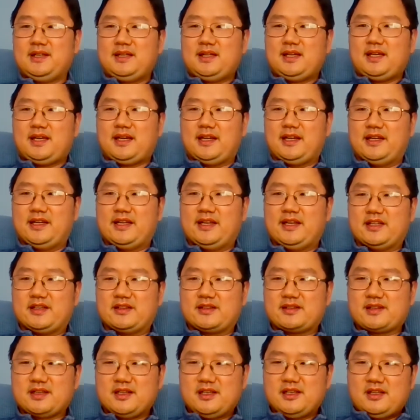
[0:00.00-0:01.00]
and
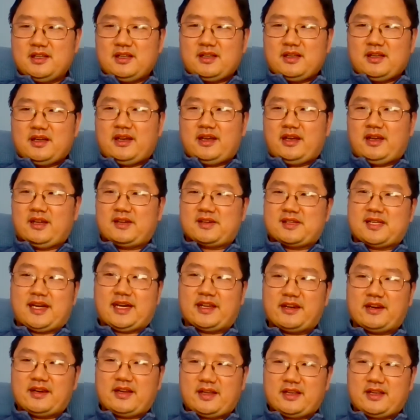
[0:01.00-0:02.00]
has
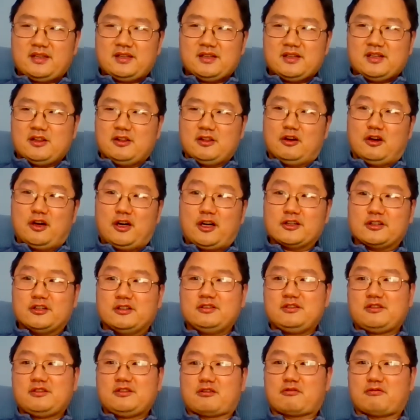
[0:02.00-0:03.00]
had a long
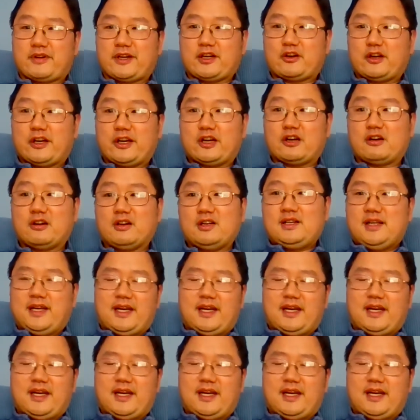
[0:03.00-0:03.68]
career here.